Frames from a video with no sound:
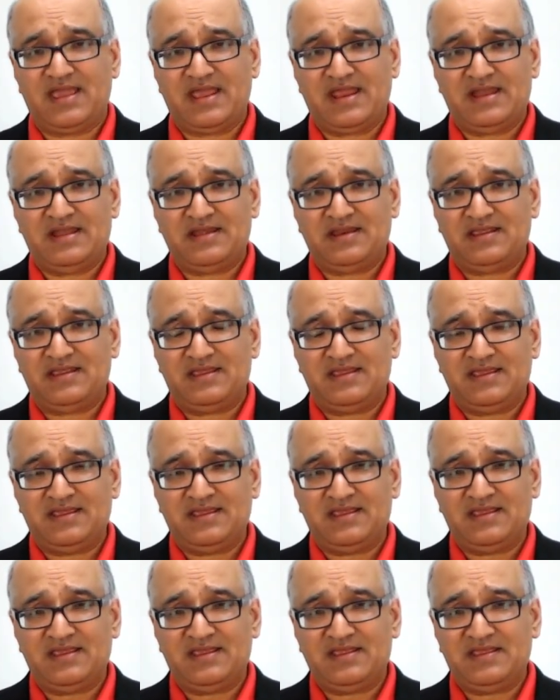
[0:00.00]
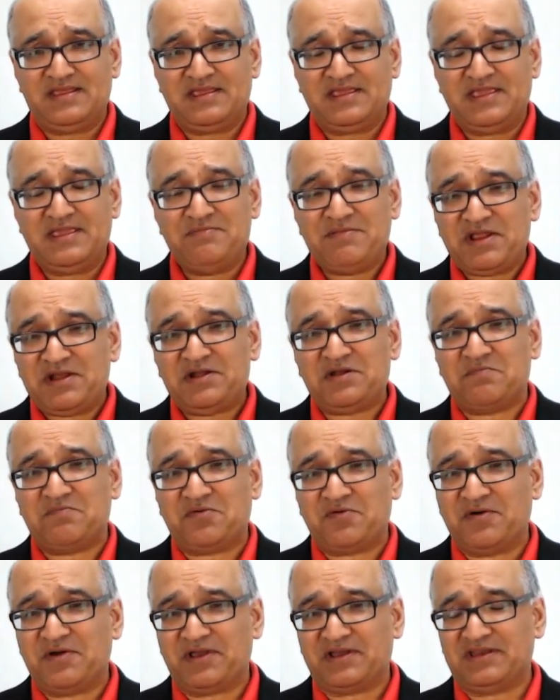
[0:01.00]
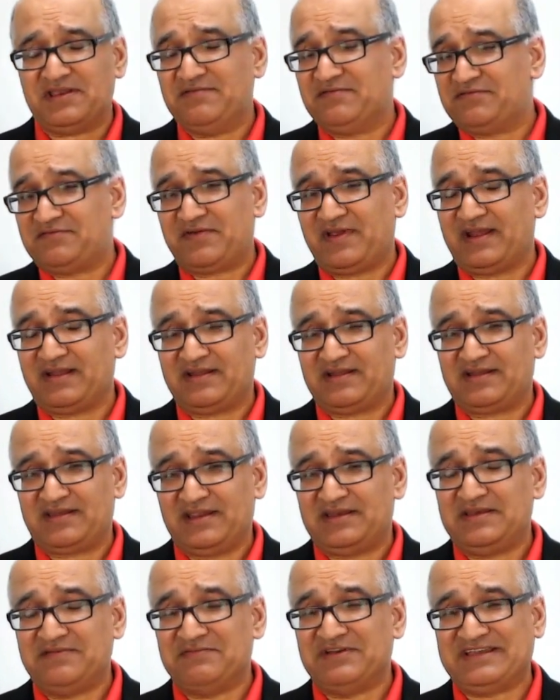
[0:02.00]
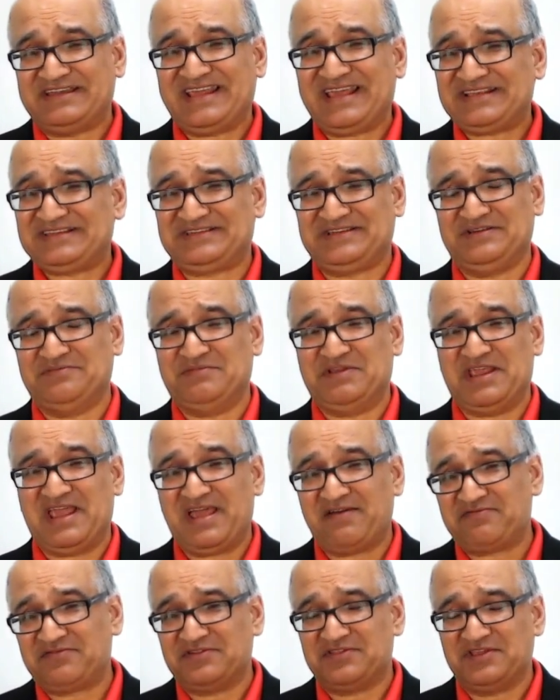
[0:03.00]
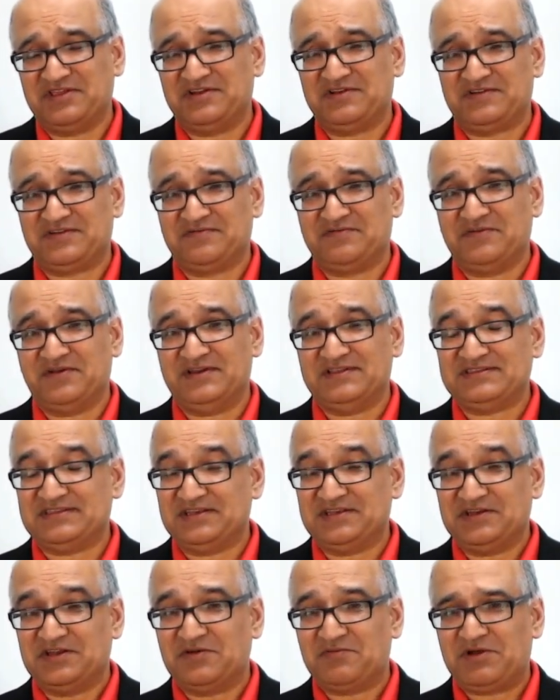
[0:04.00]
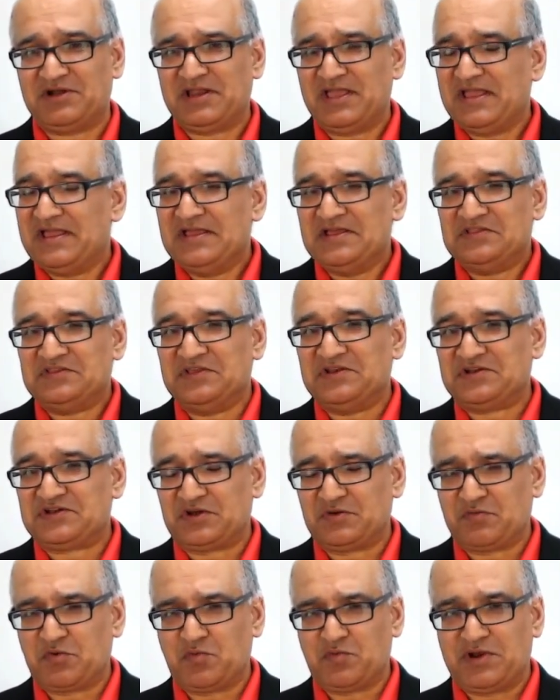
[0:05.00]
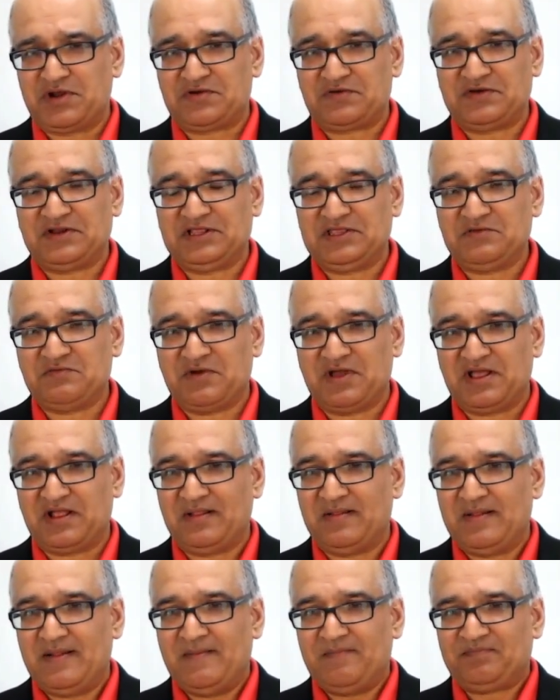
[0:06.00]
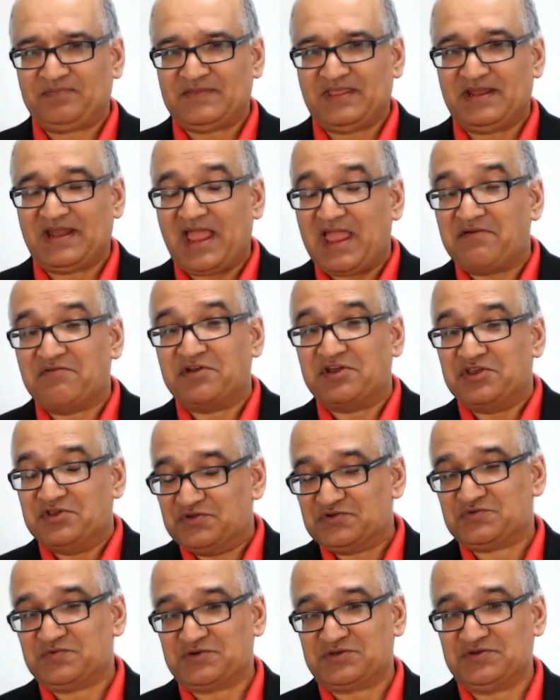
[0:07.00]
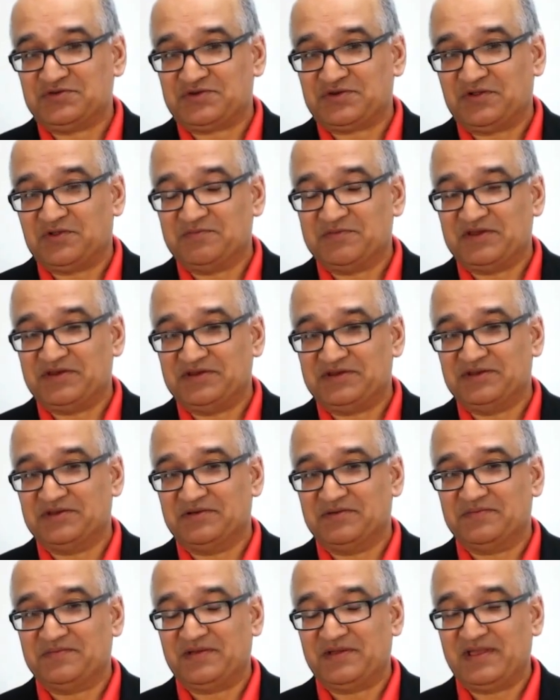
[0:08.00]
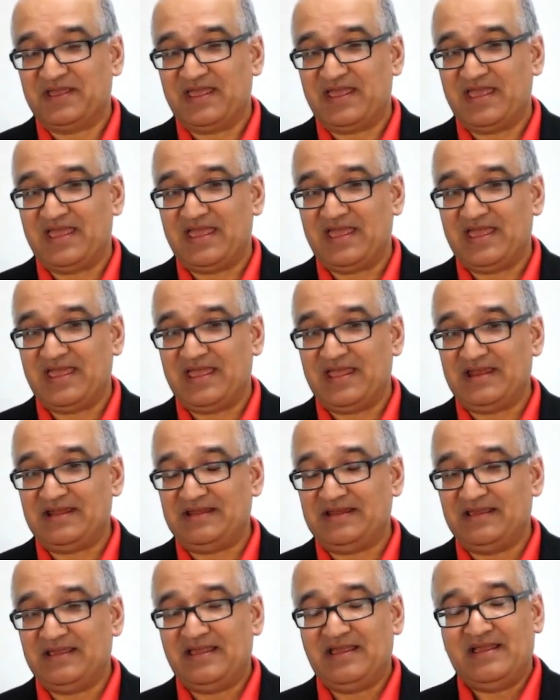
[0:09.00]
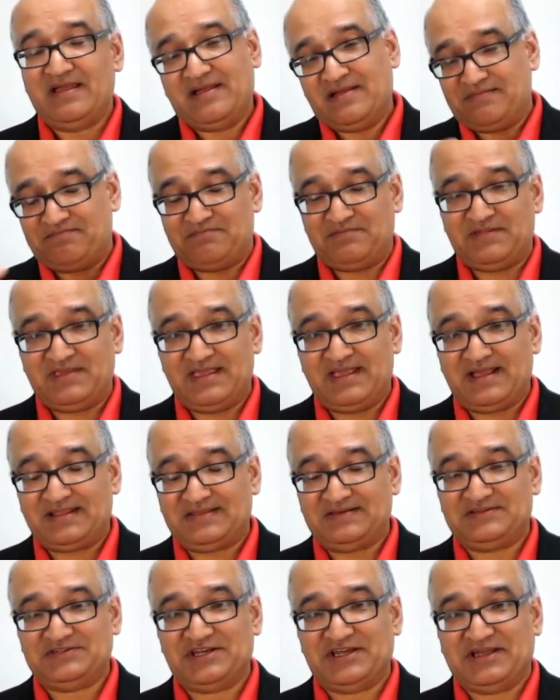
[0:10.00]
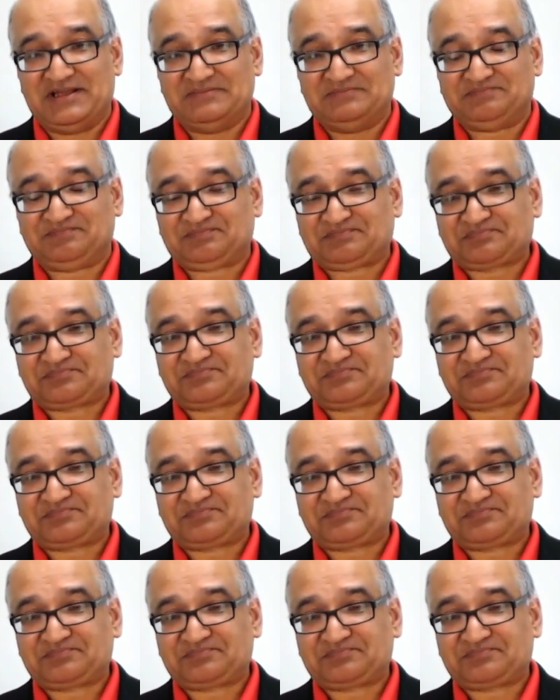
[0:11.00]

And he made it a point. He even texted me after the interview. And he said, "You know what? The interview went really well. And I even used what you told me to do." And he got the job.